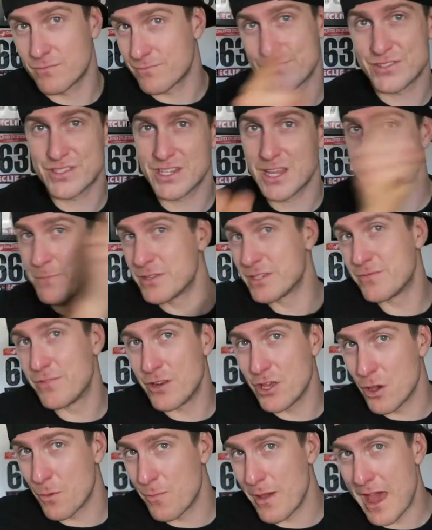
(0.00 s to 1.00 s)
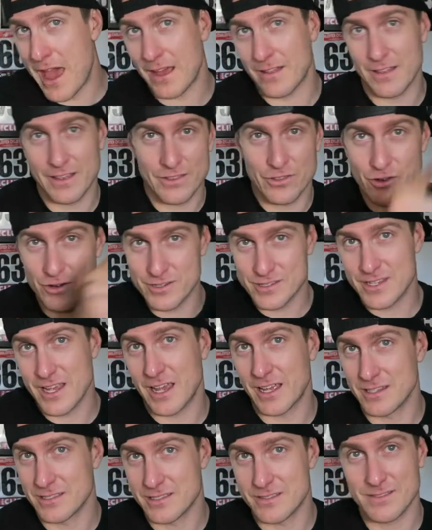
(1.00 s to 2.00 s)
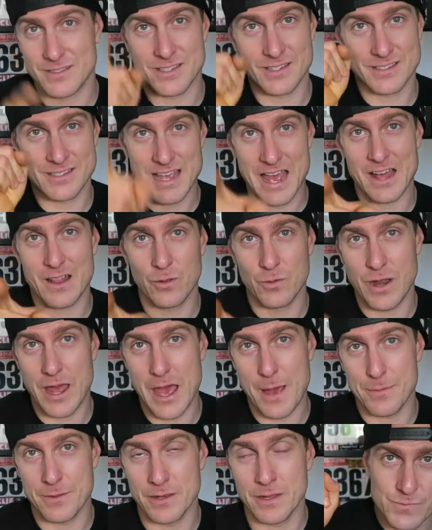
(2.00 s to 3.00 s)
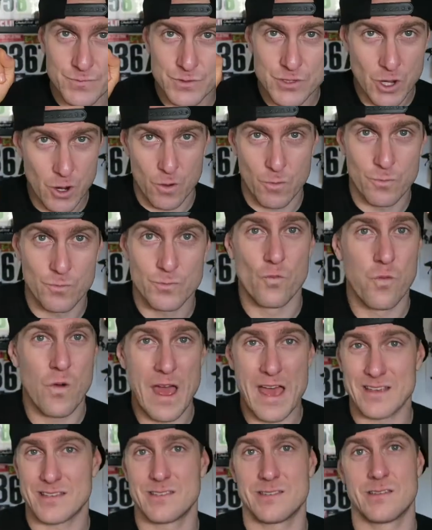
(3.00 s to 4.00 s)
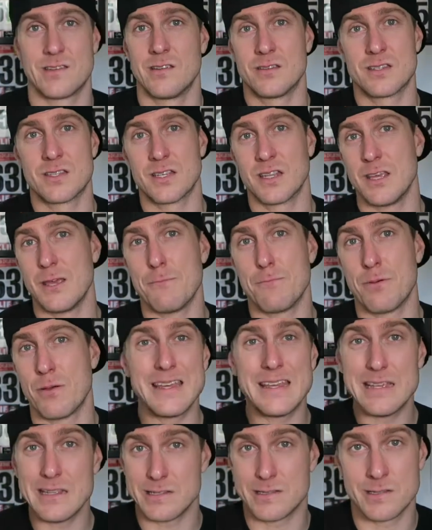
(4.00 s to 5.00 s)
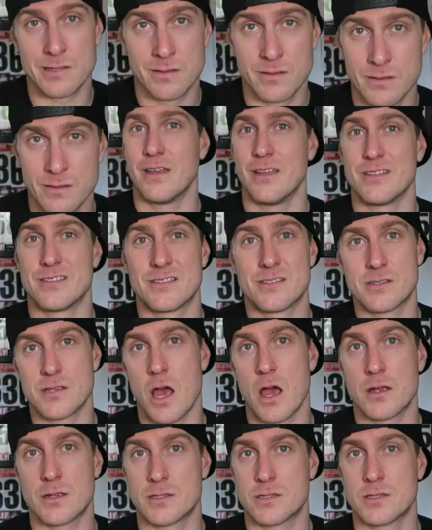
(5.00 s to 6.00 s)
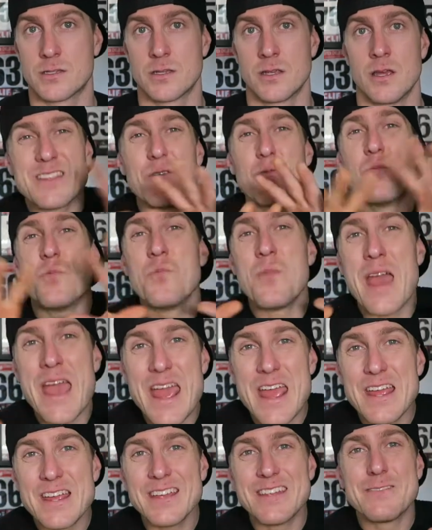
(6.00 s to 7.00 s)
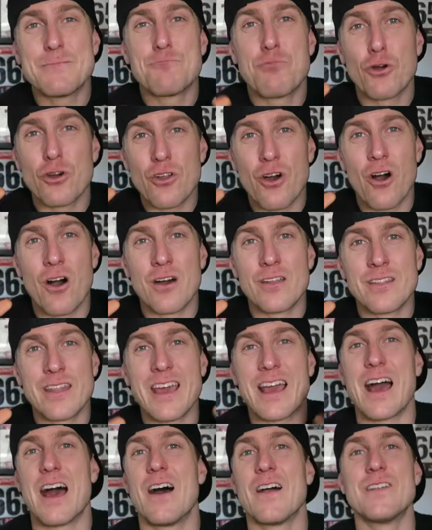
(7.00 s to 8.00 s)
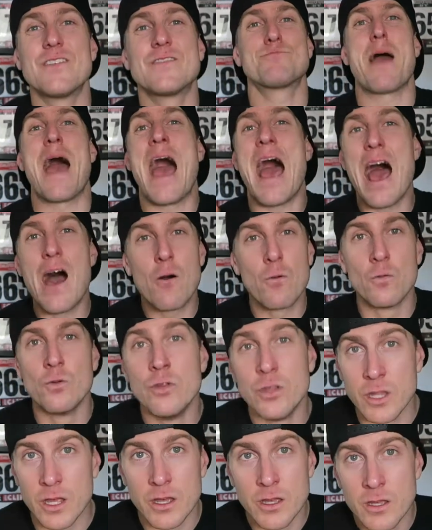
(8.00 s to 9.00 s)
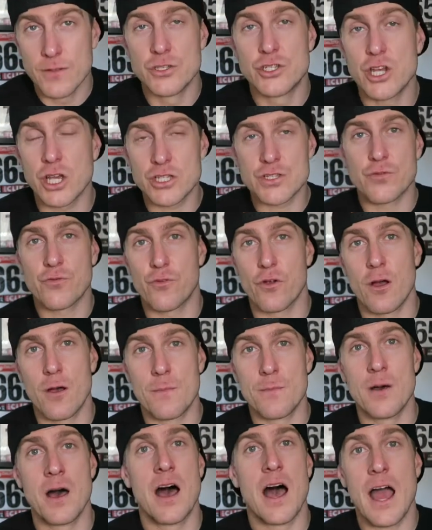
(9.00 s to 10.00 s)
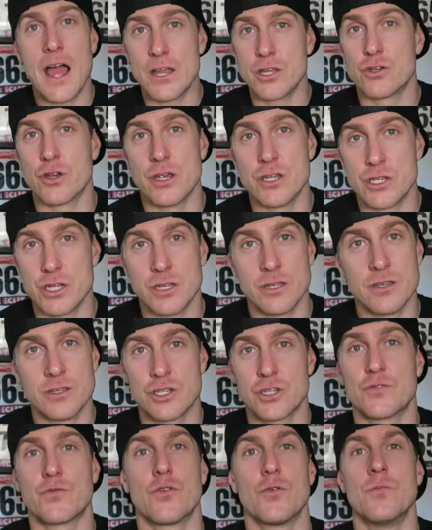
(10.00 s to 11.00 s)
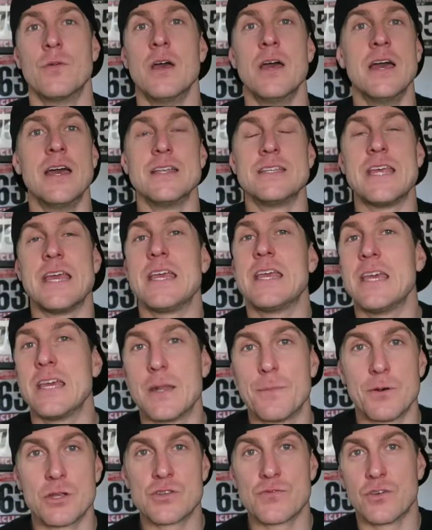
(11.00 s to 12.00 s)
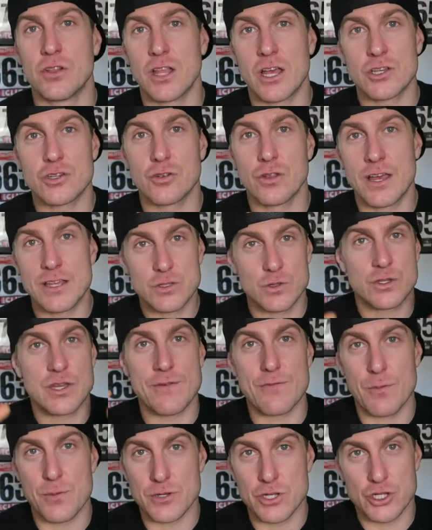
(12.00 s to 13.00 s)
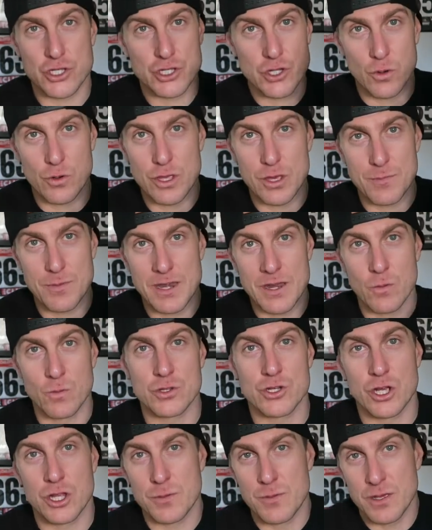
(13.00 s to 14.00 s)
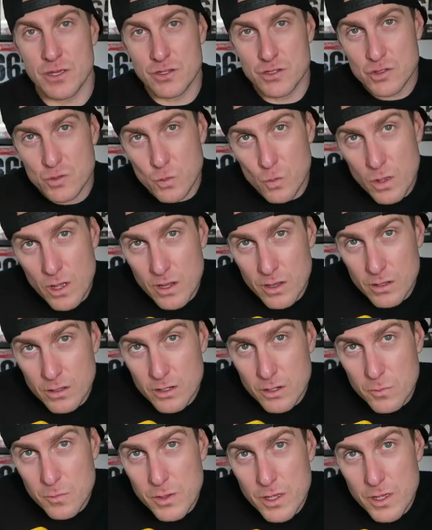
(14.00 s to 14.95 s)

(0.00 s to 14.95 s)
Skip this video back like 30 seconds. That's exactly what happened. So rest, sleep, eat. It sucks. You may put on like a pound just from hydration, just from taking in a bunch of electrolytes, which have a bunch of sodium in it, which are gonna make you swell a little